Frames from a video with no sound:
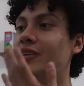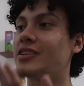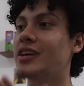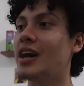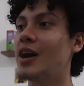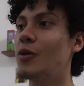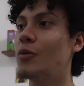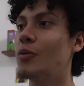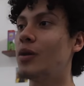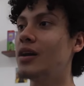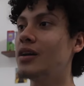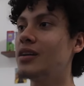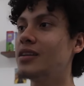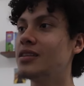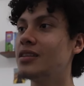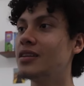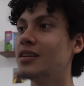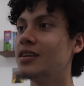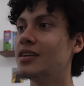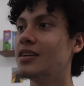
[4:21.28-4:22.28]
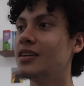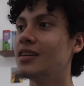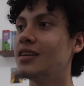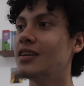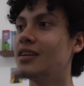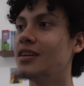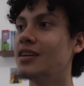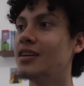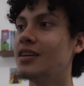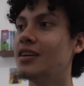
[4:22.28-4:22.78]
Tao, what?
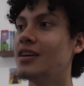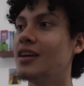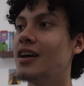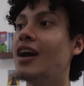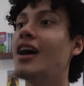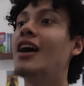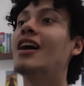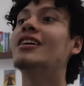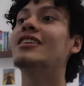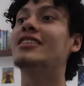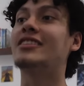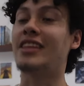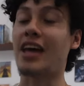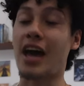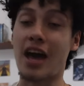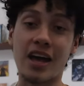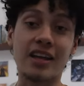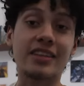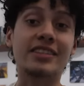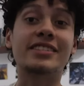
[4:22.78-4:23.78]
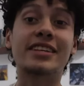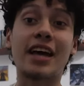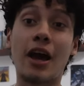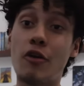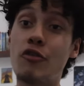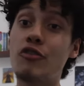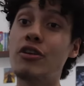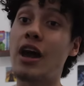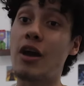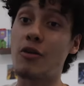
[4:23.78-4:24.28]

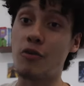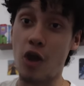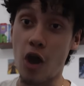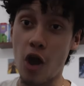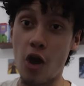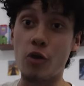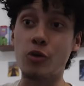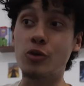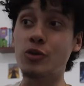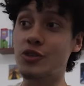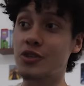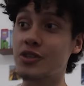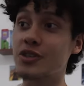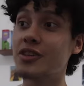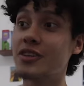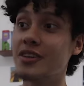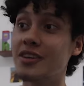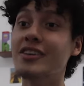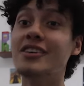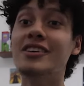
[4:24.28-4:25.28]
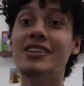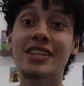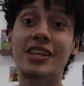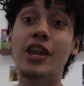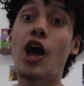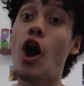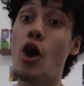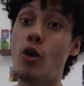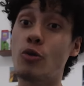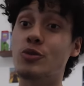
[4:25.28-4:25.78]
Tao now
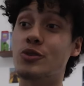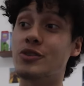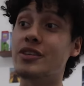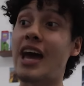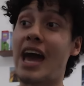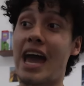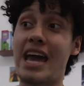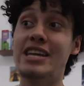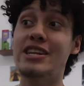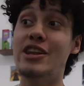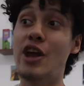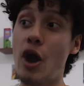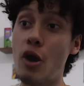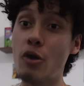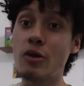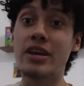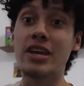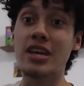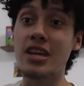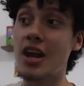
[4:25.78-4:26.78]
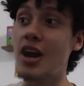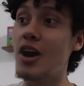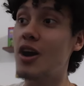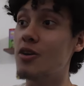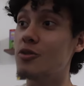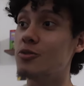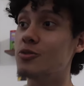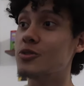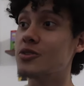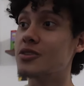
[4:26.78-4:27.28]
knows, I know he
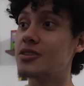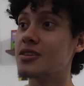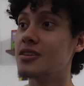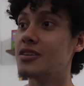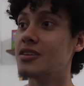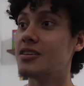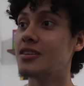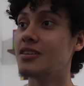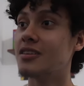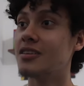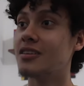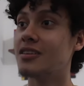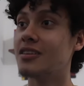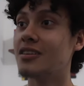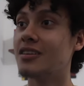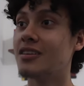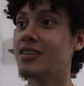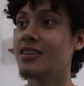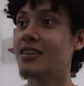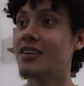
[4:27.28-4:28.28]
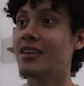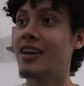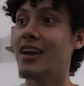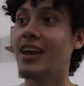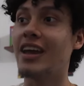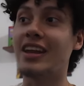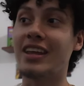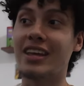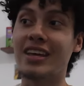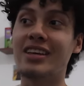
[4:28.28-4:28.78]
knows.
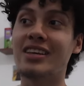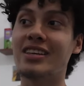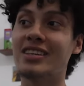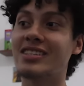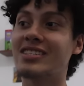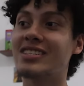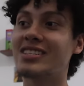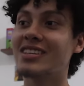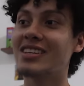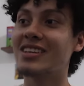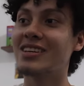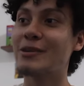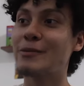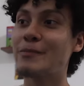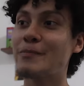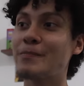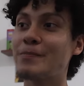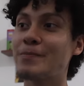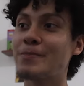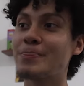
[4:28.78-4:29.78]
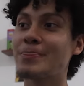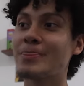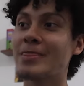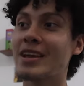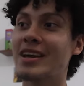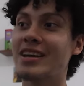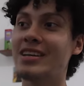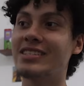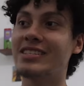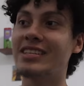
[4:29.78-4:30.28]
And he's
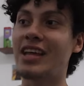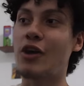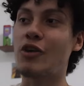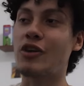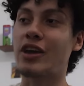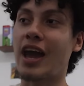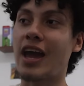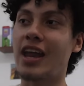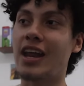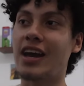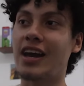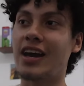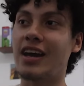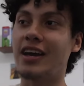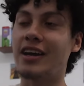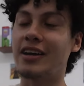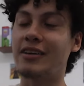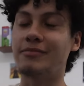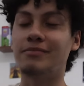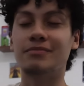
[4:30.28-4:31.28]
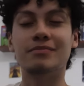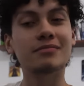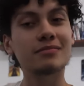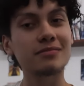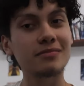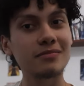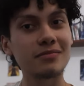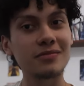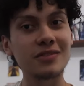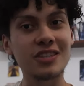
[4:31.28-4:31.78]
now
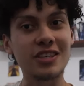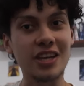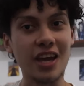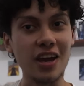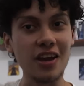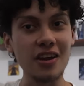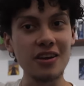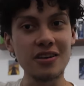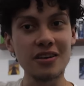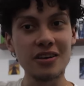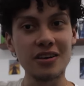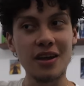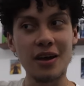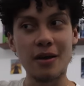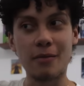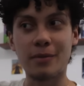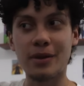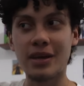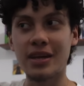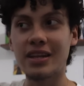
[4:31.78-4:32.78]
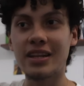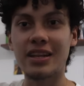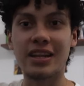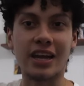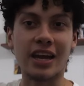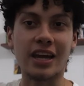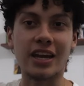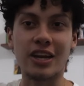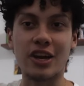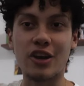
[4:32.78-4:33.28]
kinda scared a bit,
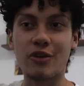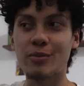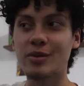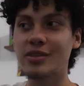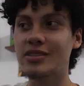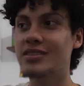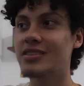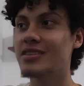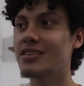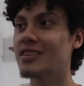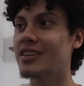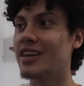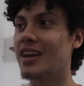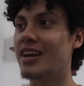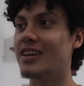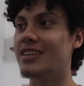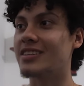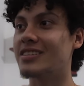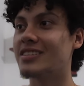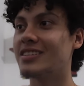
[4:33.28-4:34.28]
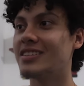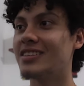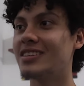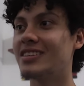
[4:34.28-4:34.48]
kinda nervous, yes.